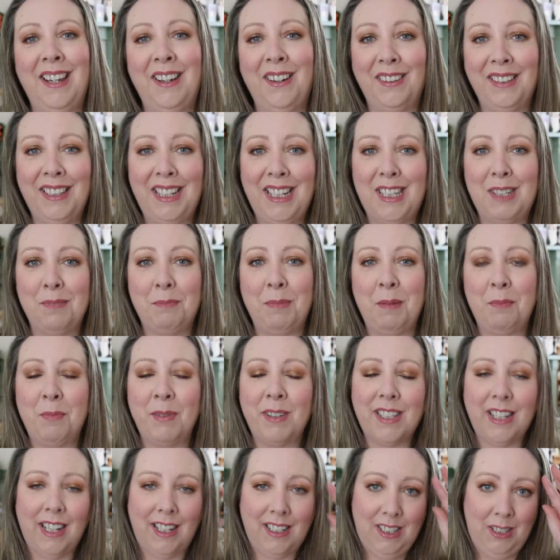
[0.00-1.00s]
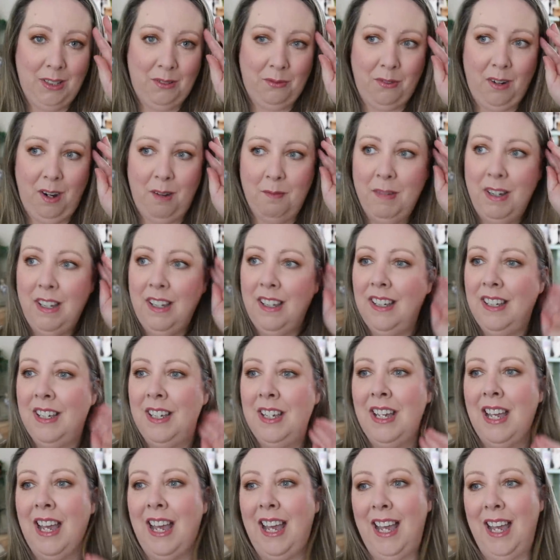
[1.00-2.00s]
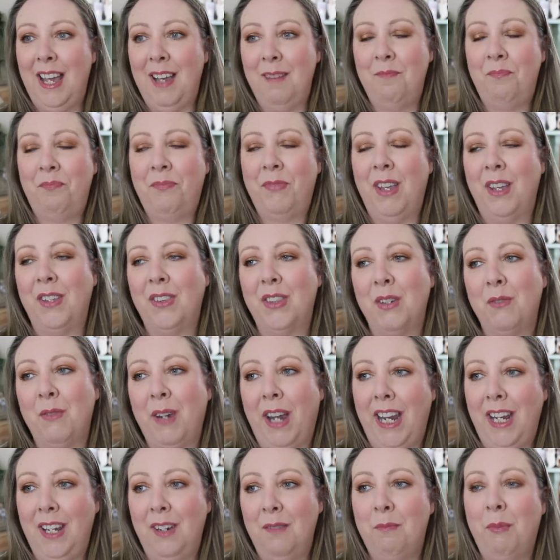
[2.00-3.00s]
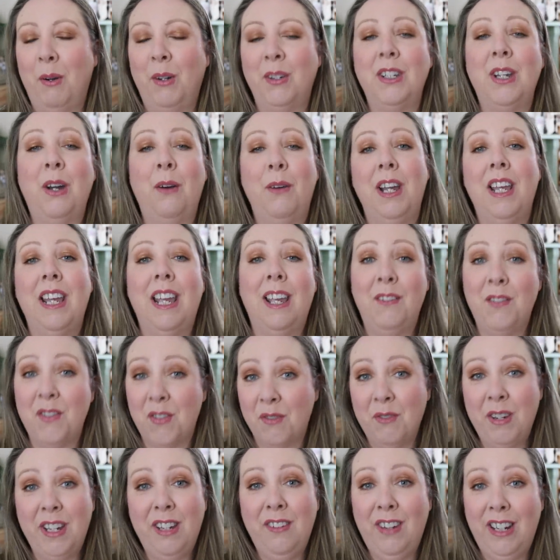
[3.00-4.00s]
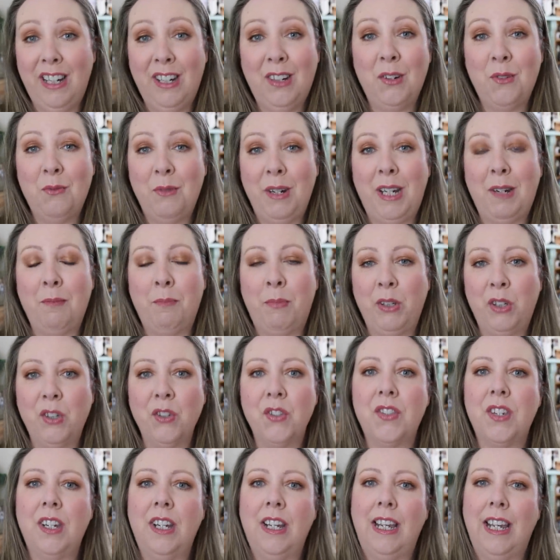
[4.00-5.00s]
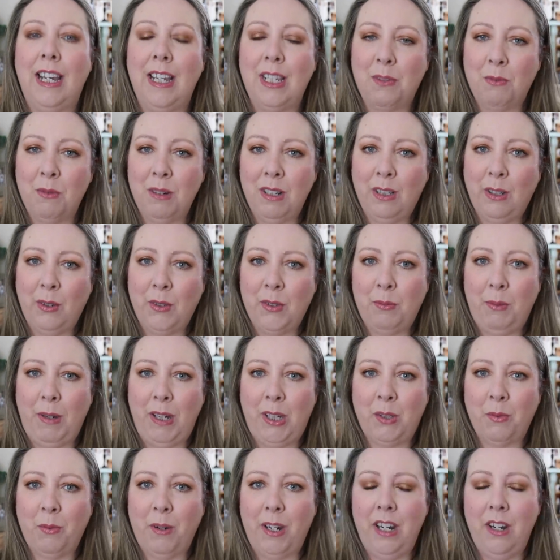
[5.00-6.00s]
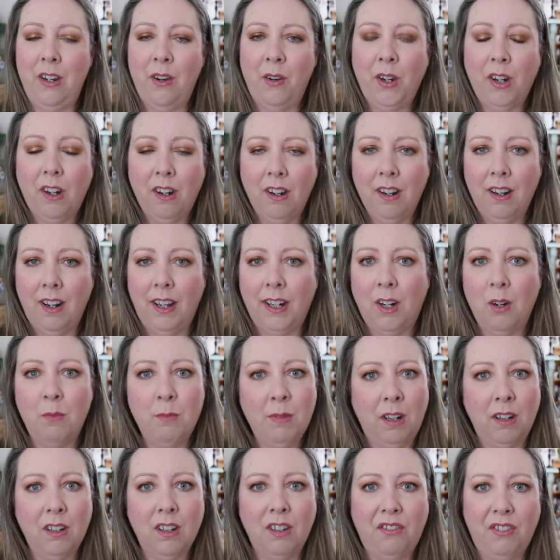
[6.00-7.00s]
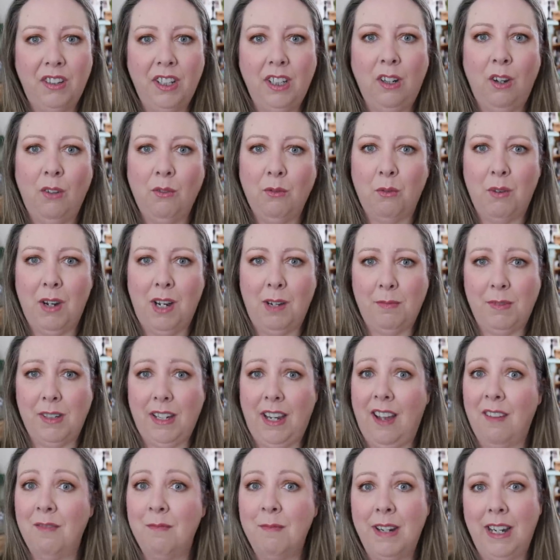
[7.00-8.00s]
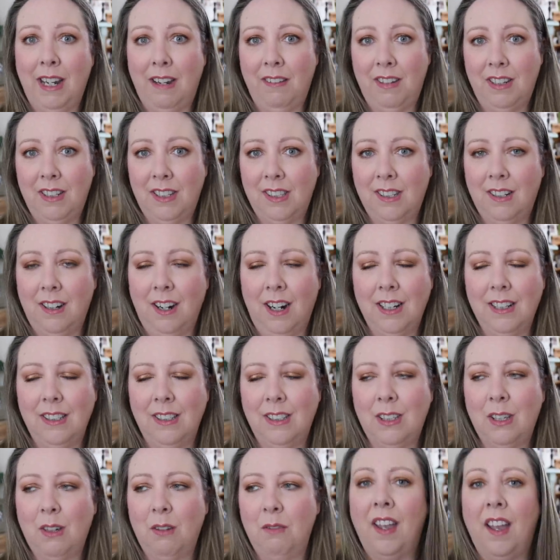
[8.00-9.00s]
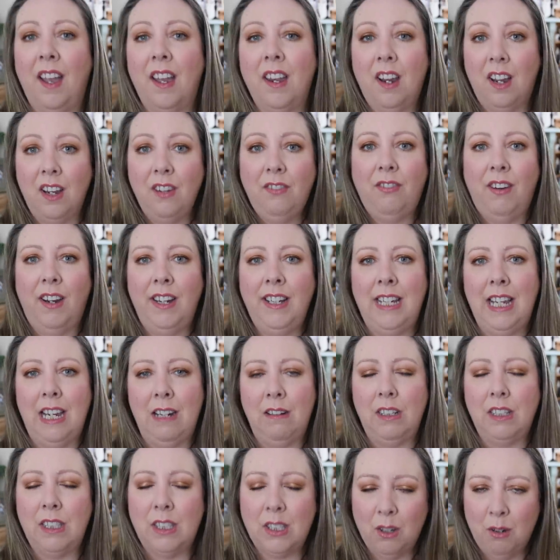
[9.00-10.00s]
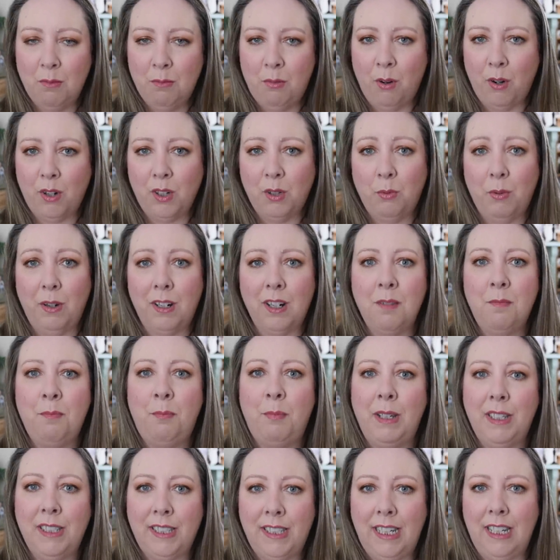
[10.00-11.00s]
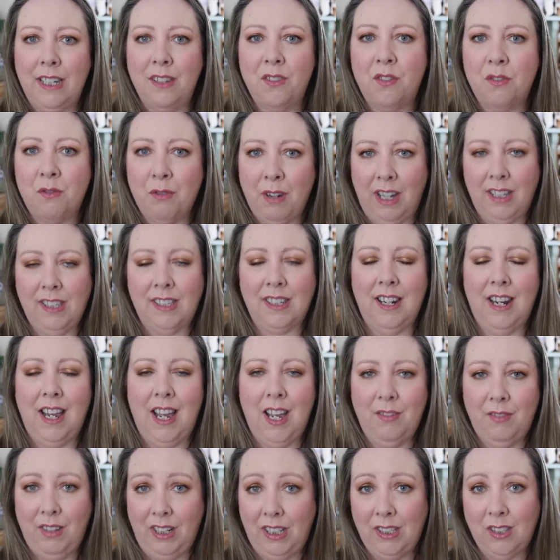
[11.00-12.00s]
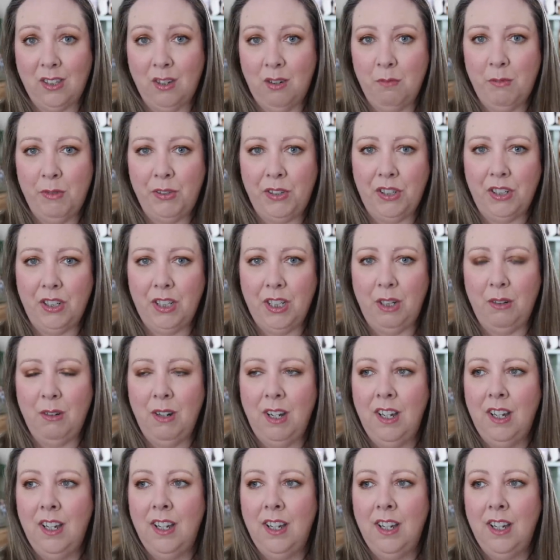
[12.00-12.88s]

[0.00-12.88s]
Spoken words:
all need to be protected from the rain. But no, it was a really, really good week. But just, it's one of those weeks where, you know, you're kind of like, oh my God, I feel overwhelmed. I haven't been out into the garden. So, and I find now it's so important when I'm busy and stressed and have like so much to do,